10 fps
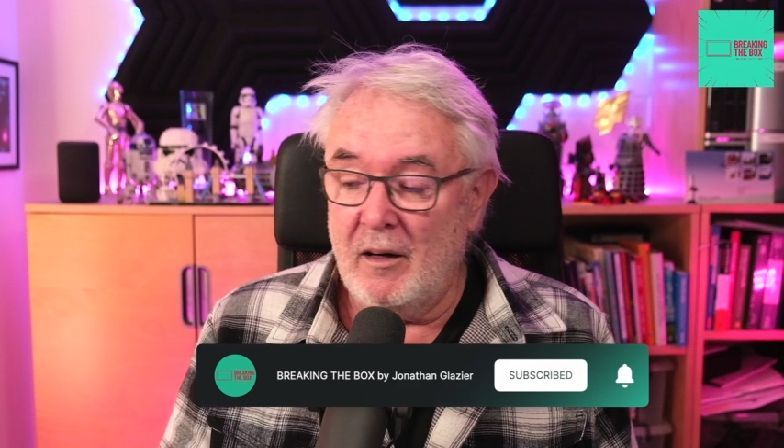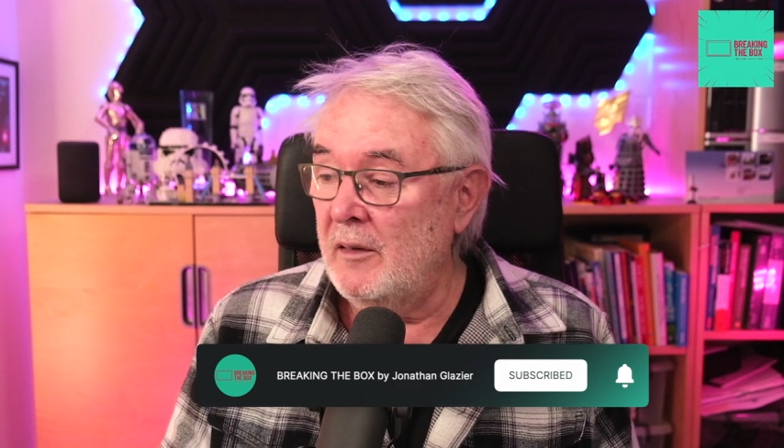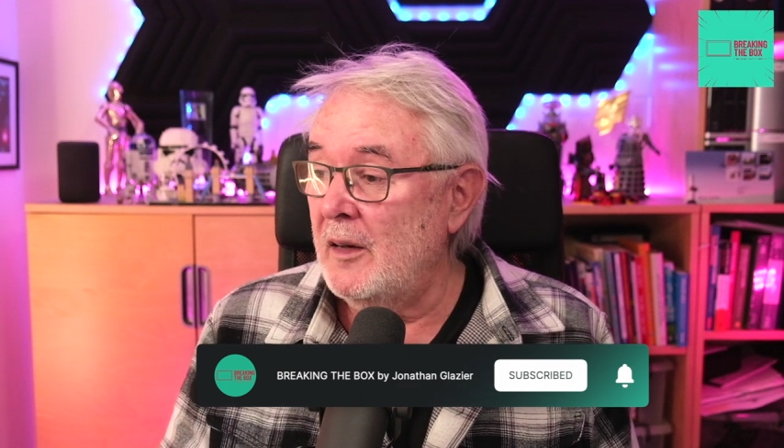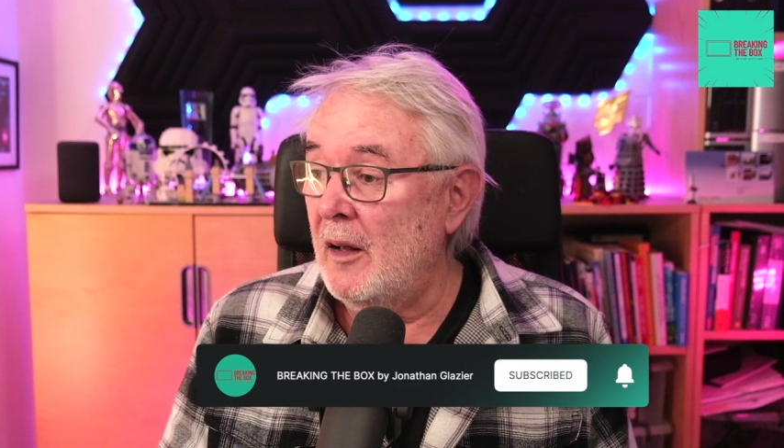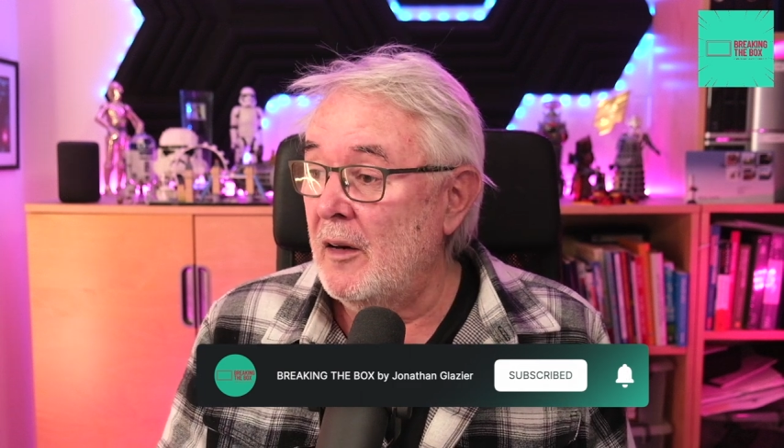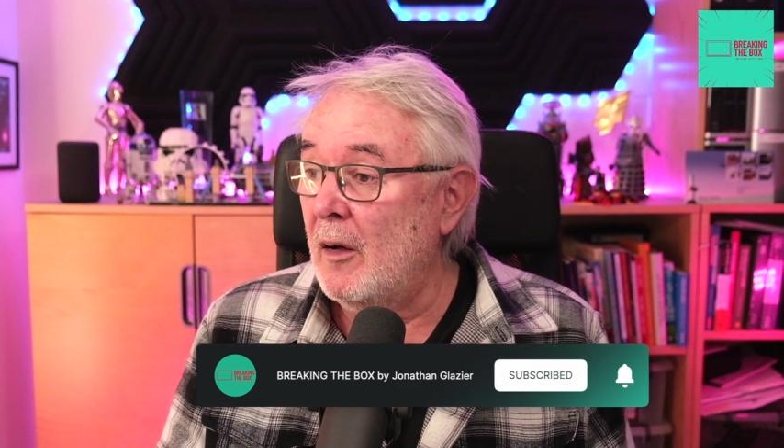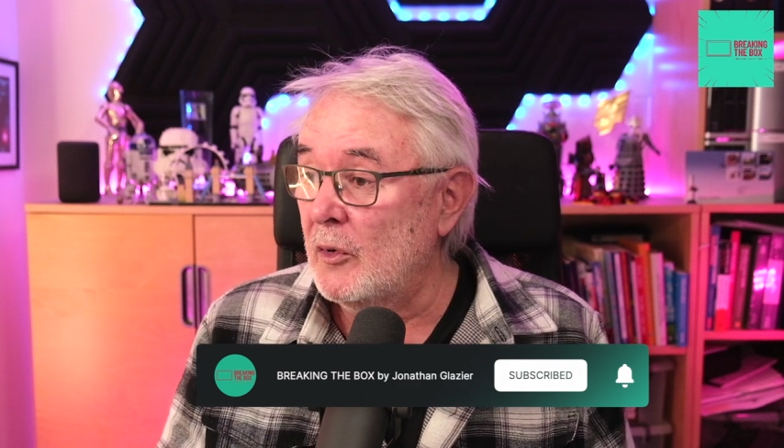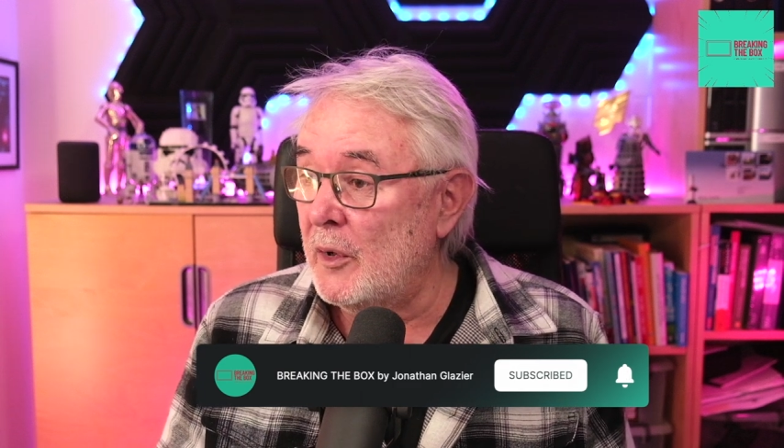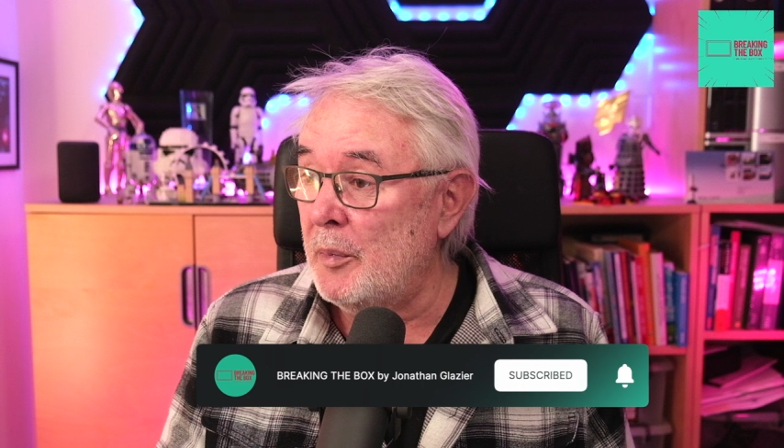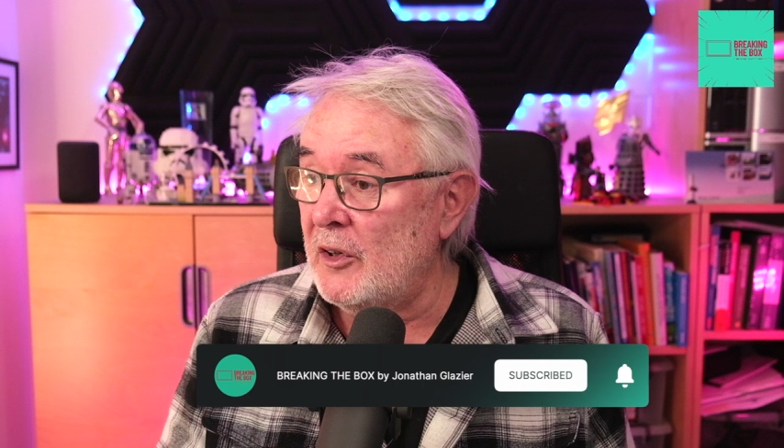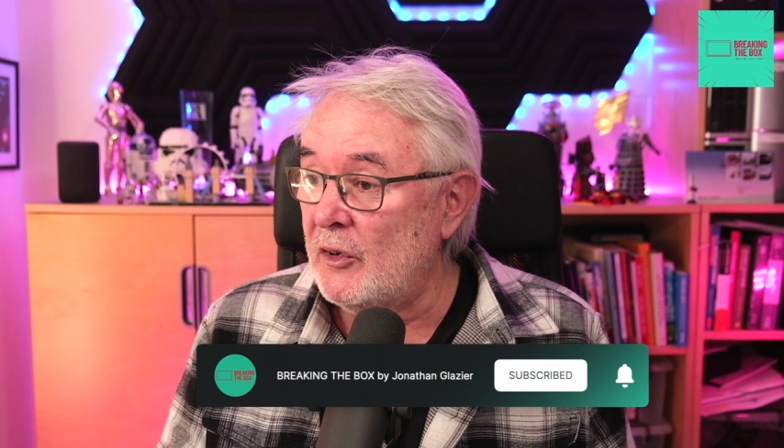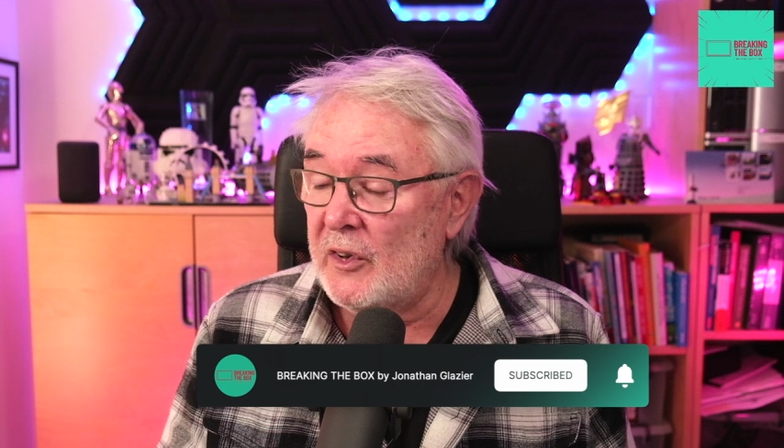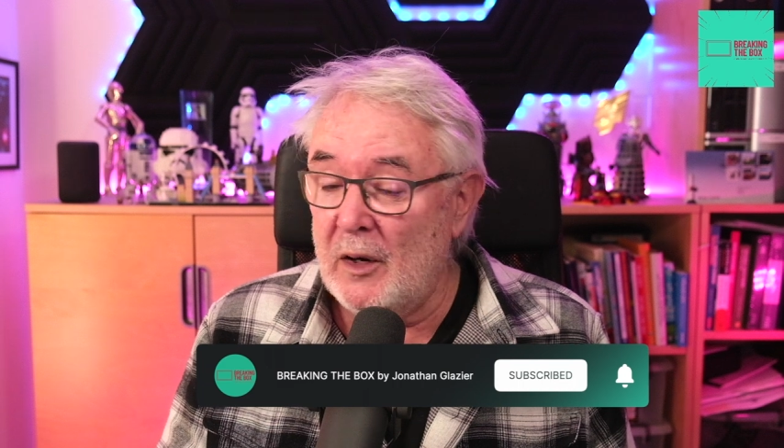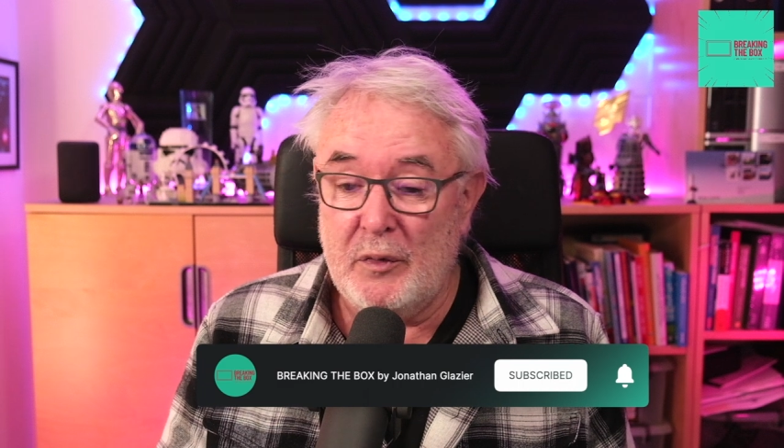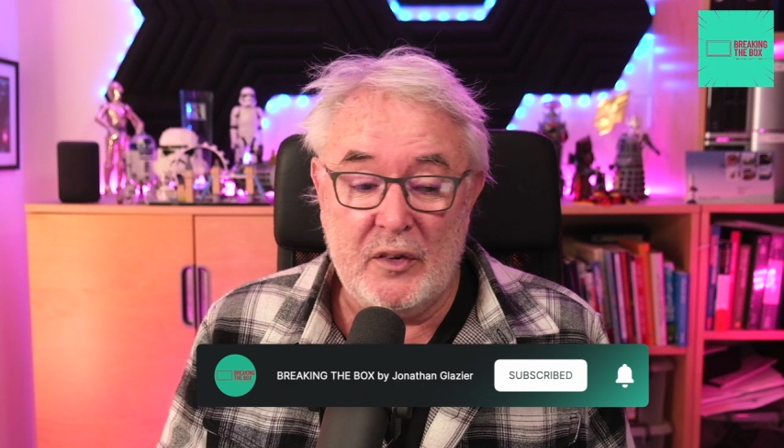And, and I'll also be
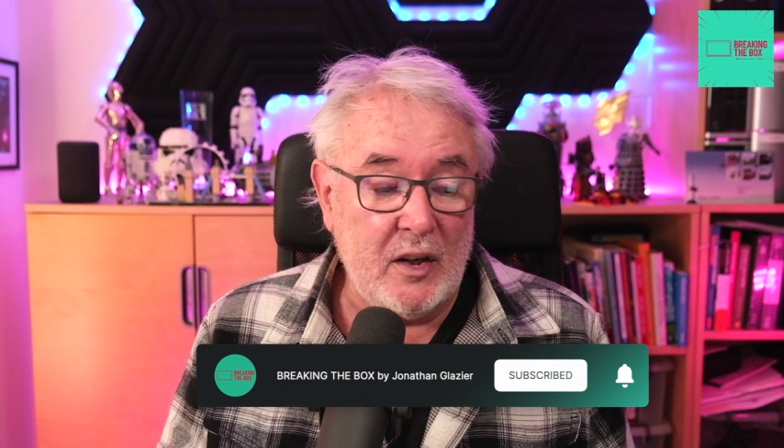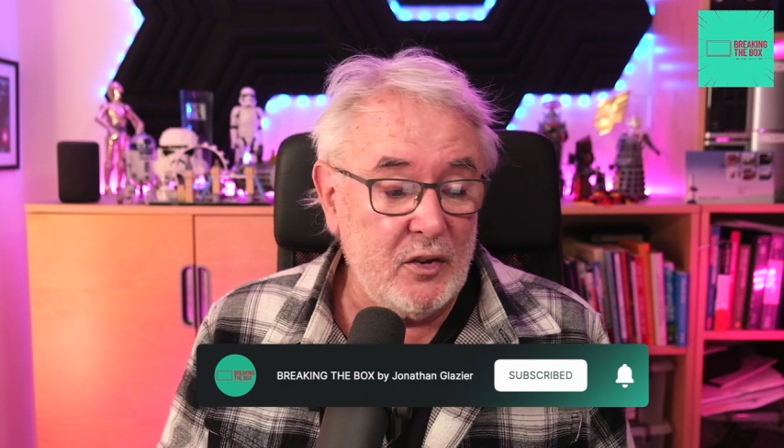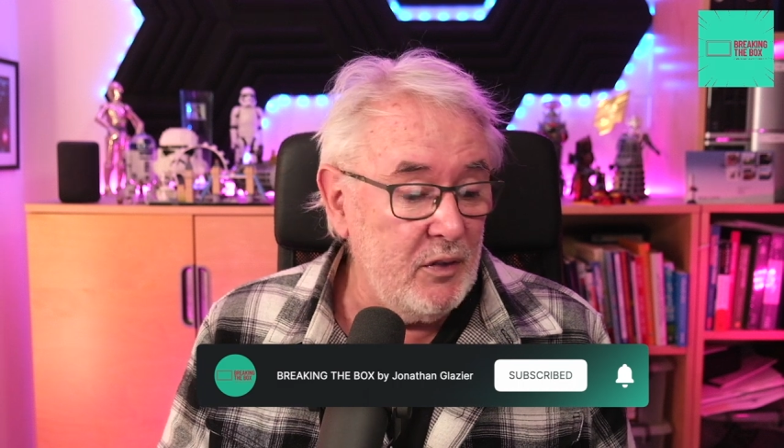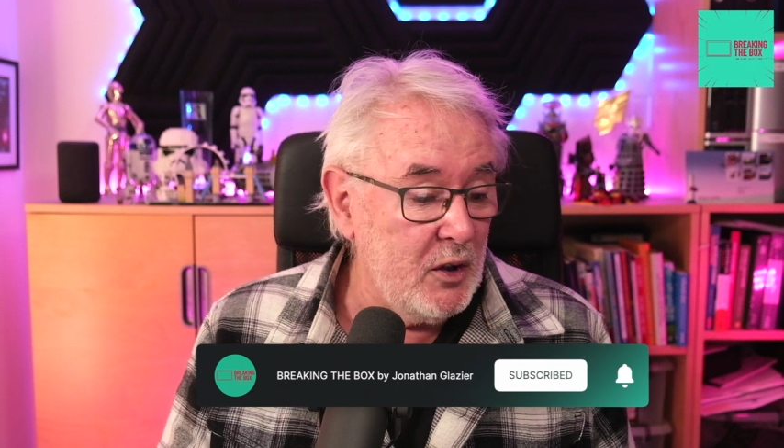interested to know if it's actually